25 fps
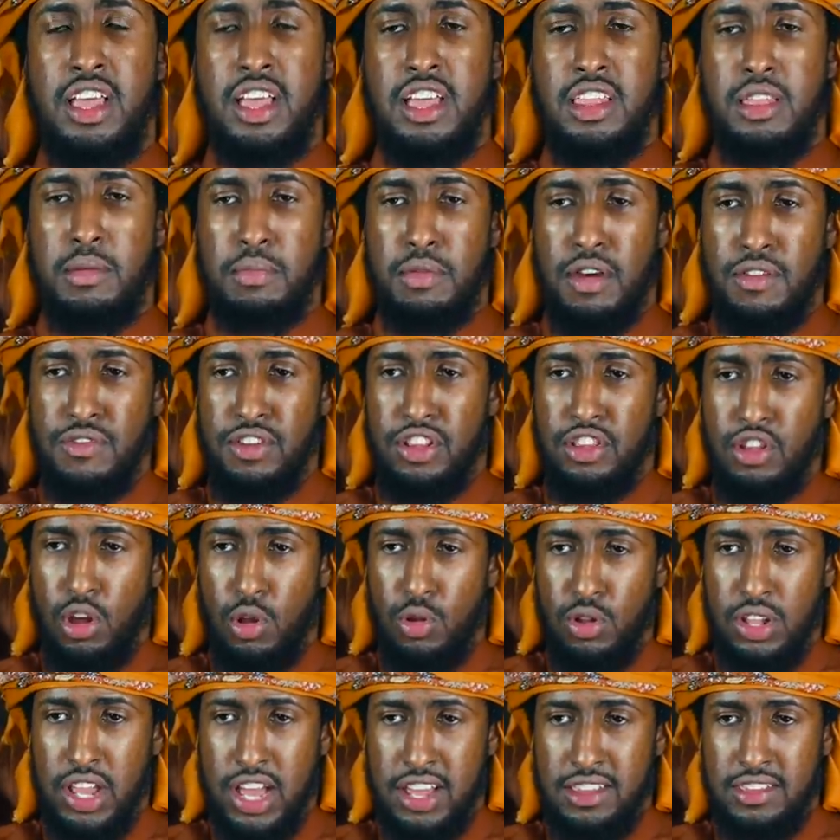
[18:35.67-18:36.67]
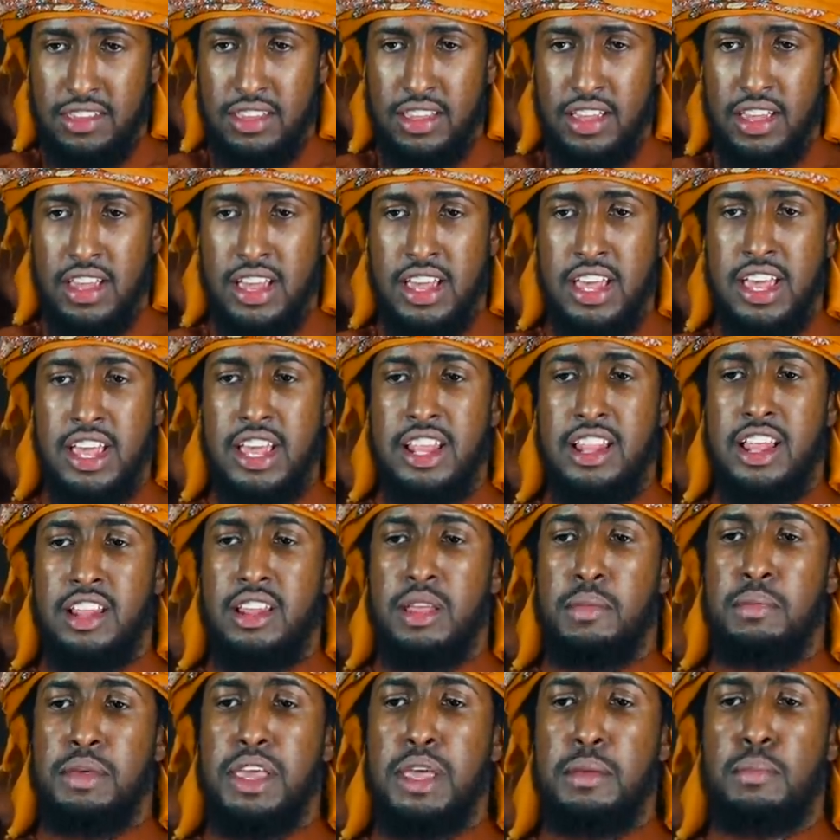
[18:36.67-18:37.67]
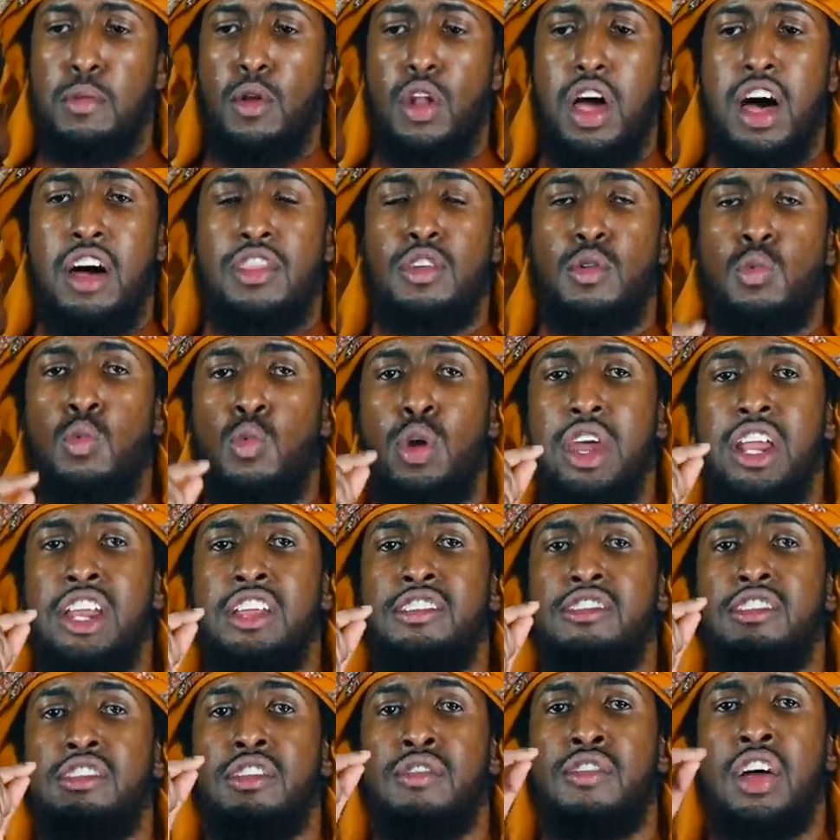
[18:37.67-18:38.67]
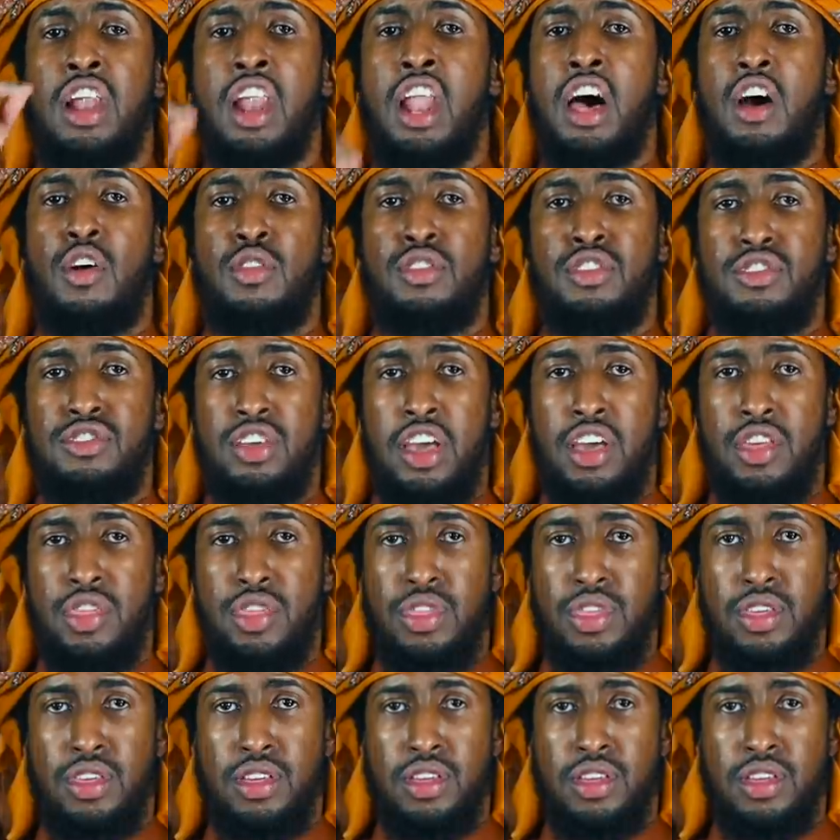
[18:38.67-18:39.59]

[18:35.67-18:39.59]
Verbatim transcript: The Prophet told us that the people are the witnesses of Allah on this earth.